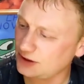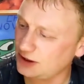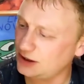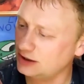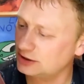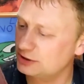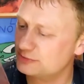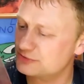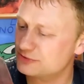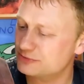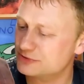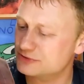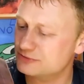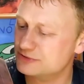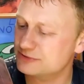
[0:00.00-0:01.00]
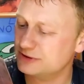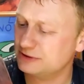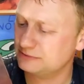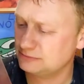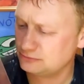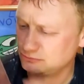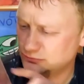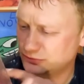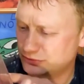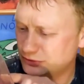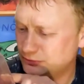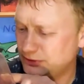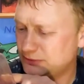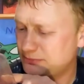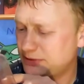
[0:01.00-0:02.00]
Koopa Troopa's also got a
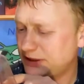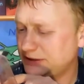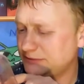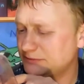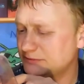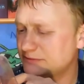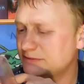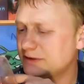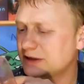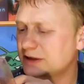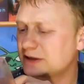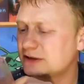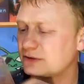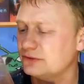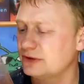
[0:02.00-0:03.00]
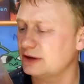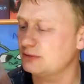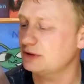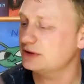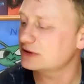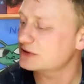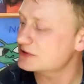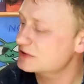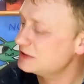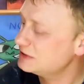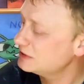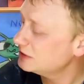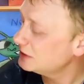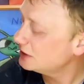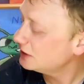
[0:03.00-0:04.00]
little bit of paint flaking on that one, I can see.
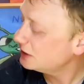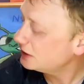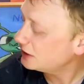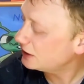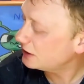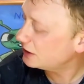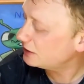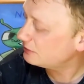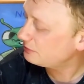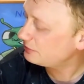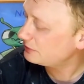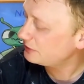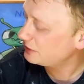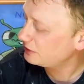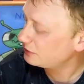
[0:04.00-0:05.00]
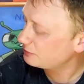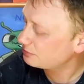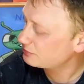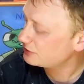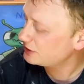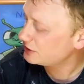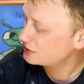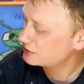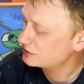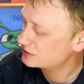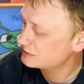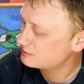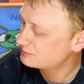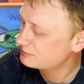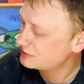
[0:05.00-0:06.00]
But they look pretty
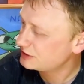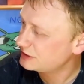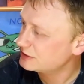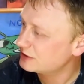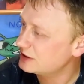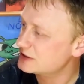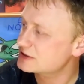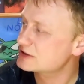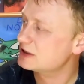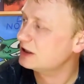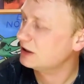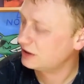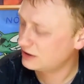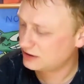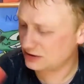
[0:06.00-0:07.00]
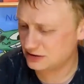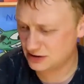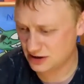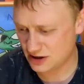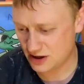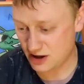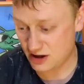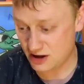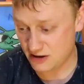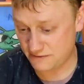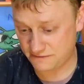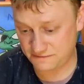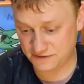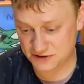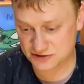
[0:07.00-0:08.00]
good, they're pretty nice. They are
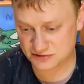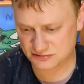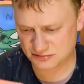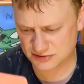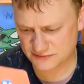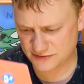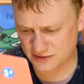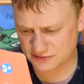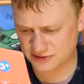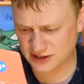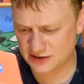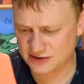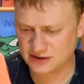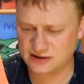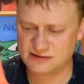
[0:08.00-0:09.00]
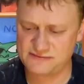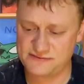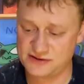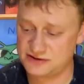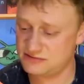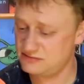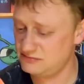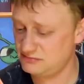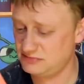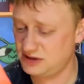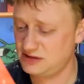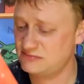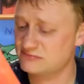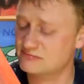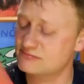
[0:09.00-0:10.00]
official as far as, yeah, they are official,
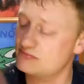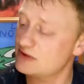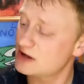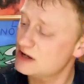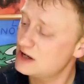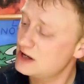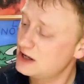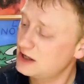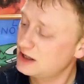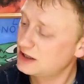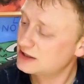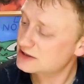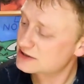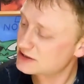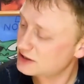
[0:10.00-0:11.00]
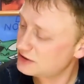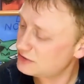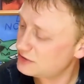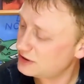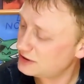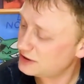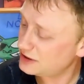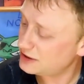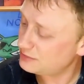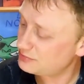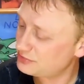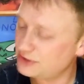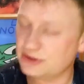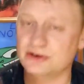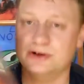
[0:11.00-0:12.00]
yeah. So, yeah, they're
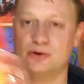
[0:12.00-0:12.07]
pretty